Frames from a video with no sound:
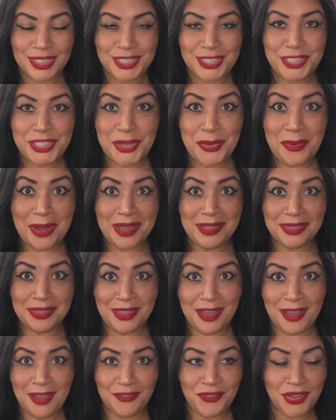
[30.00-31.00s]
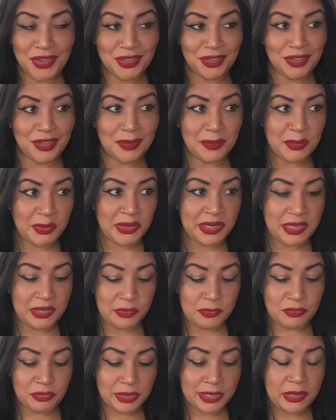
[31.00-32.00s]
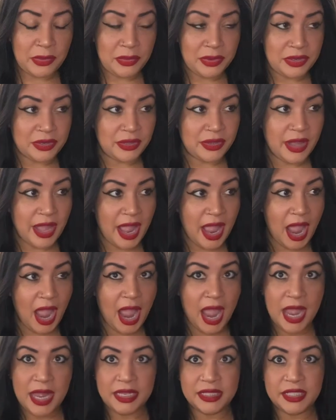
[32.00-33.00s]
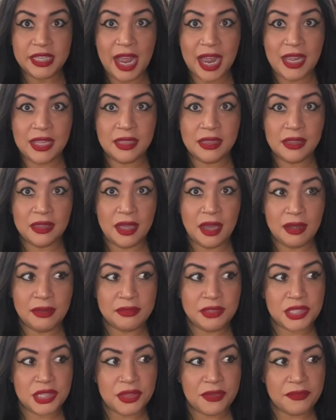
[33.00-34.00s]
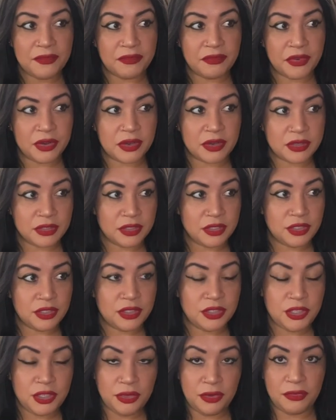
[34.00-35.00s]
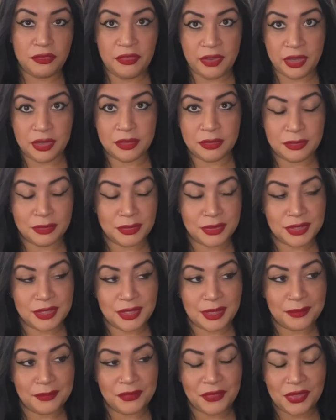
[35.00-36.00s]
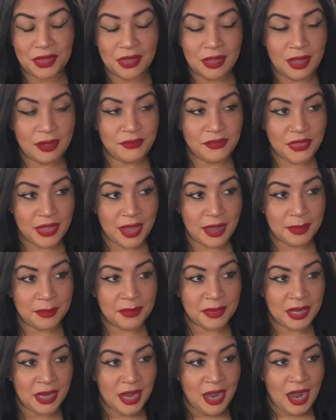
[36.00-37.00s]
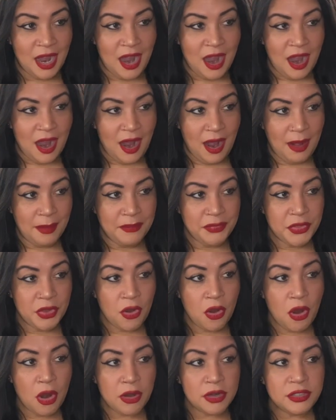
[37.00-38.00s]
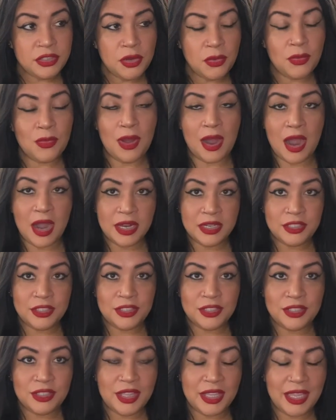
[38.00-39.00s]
So I love a good pre prequel and I loved the first two films. Love them. Um, they're hard to watch.